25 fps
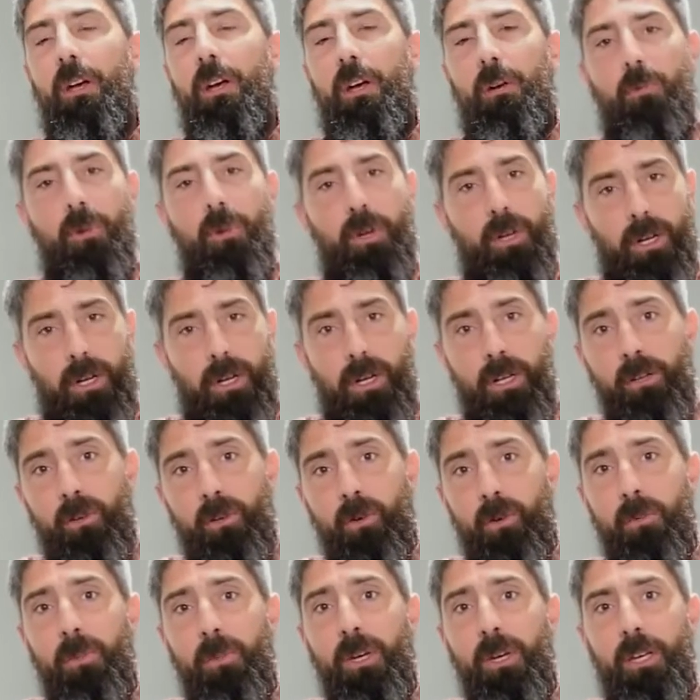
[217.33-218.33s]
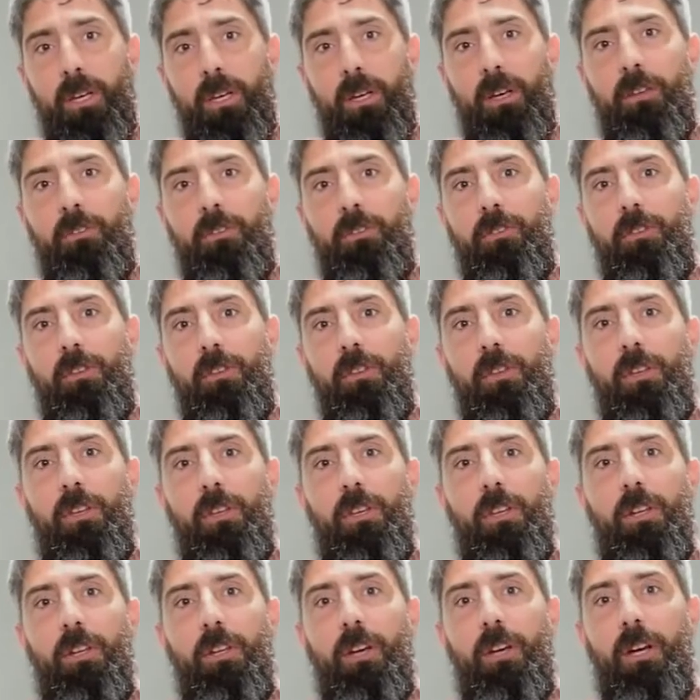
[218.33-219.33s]
I want it hot and cold in my house,
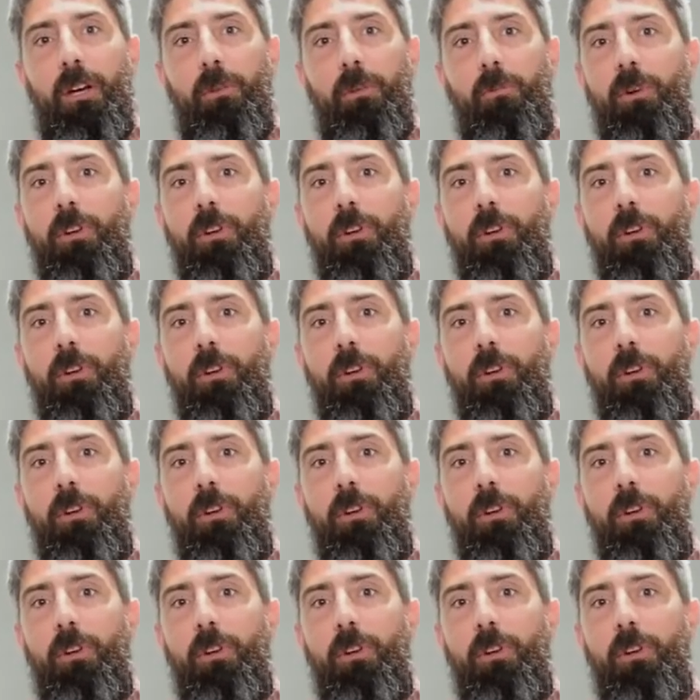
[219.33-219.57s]
and I